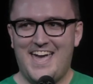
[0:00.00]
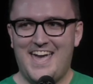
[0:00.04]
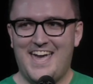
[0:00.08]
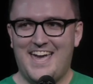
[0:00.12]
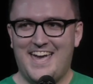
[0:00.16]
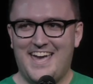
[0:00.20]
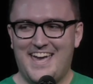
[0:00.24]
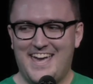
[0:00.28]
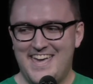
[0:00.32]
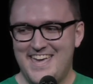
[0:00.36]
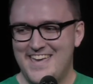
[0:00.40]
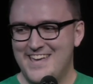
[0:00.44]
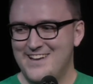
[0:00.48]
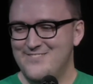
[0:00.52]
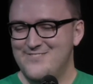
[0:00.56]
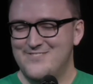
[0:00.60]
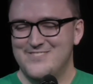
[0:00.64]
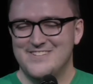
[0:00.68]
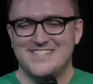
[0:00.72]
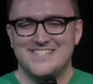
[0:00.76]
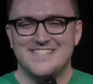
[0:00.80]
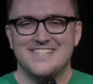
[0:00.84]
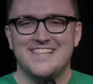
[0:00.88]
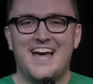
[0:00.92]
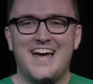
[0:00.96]
It
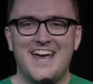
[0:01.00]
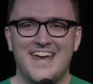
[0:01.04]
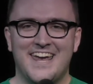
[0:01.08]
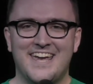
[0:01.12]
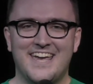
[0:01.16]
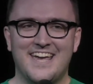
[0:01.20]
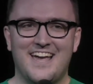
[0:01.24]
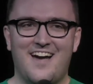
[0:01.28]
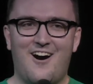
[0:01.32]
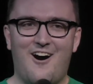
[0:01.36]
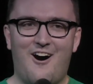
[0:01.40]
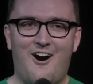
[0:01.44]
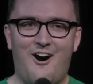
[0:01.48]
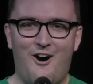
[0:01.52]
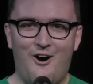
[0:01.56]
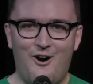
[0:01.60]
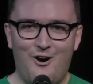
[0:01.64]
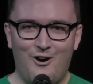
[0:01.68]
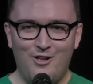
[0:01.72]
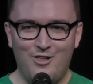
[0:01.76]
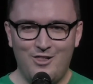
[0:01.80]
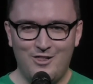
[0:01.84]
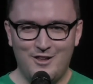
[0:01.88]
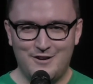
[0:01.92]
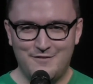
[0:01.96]
was like
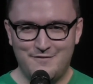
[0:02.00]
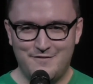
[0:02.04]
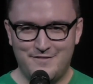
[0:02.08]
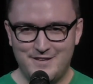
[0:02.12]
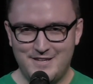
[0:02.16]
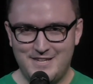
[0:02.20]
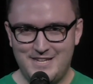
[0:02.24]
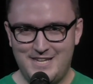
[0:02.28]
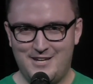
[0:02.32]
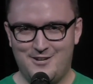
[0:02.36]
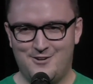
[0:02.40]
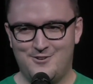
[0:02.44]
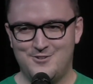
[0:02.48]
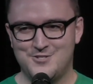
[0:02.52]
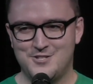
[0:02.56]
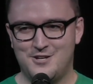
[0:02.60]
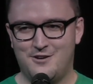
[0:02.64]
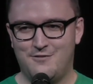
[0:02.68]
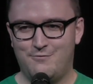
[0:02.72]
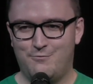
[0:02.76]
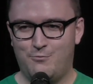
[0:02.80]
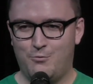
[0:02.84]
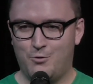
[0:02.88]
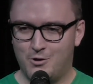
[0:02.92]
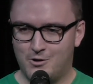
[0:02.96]
all of the years
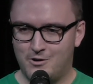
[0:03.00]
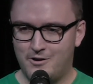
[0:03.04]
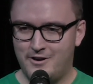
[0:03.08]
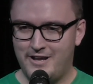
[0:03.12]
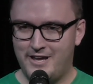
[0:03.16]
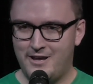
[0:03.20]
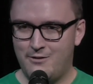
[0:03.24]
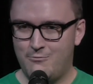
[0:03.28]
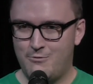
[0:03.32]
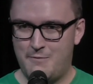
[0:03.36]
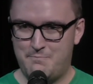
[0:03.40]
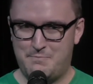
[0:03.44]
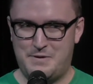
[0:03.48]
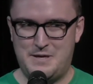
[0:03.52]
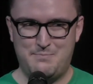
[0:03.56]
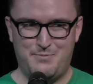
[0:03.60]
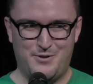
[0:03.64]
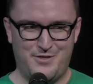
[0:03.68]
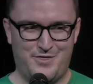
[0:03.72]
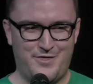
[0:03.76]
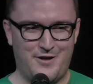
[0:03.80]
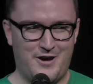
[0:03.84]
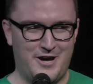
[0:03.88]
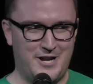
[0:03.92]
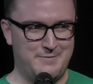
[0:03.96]
of worrying what people
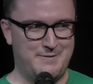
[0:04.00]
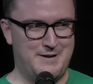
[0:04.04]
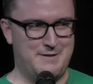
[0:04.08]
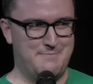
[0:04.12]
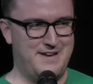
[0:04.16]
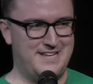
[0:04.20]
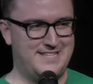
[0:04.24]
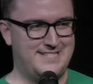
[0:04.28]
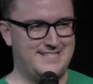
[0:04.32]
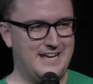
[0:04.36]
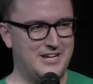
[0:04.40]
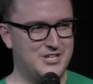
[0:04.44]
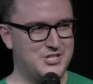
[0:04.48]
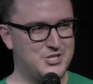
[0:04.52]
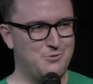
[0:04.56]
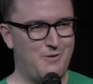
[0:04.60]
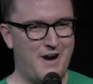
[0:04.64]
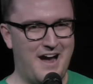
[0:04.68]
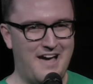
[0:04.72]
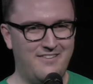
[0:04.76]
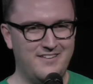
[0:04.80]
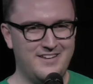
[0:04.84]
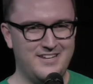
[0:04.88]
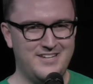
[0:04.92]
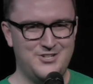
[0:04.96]
thought about my
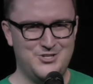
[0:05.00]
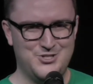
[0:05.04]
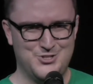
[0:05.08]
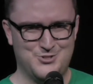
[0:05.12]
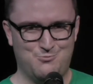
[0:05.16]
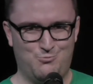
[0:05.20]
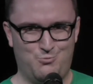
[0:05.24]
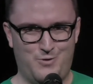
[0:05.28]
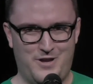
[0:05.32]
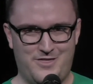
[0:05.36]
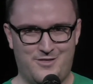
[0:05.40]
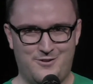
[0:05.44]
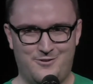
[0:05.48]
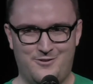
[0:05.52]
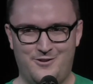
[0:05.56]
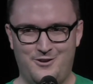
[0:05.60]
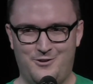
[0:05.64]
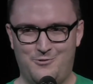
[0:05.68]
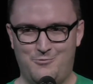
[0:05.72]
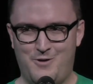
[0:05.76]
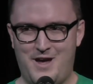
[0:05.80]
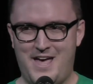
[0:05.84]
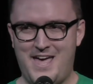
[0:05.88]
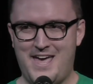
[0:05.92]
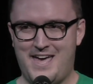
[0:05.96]
sexuality just withered
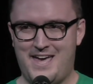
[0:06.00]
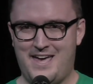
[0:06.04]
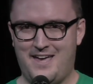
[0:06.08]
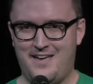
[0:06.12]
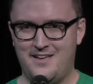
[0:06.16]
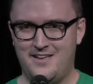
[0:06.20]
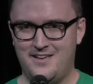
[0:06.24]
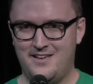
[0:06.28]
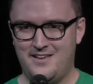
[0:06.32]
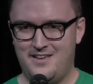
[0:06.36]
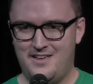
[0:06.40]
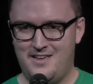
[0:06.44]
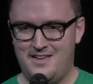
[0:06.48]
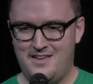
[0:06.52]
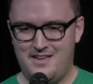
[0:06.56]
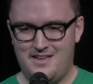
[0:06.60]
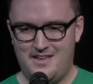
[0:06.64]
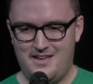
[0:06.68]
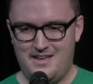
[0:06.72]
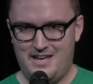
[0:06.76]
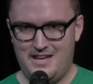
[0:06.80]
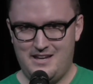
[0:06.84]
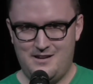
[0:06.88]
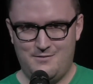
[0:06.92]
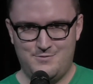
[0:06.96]
away,
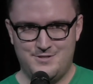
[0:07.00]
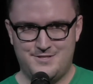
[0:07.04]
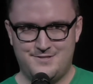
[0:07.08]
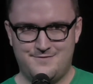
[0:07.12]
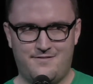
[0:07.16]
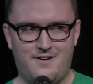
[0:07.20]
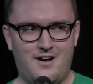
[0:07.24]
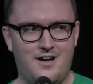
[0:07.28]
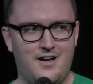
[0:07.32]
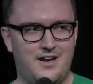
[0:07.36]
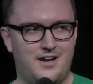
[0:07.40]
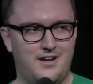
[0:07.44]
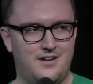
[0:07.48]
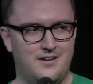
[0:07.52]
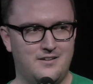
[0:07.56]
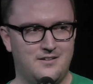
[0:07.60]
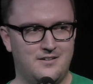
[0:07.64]
and it was fine.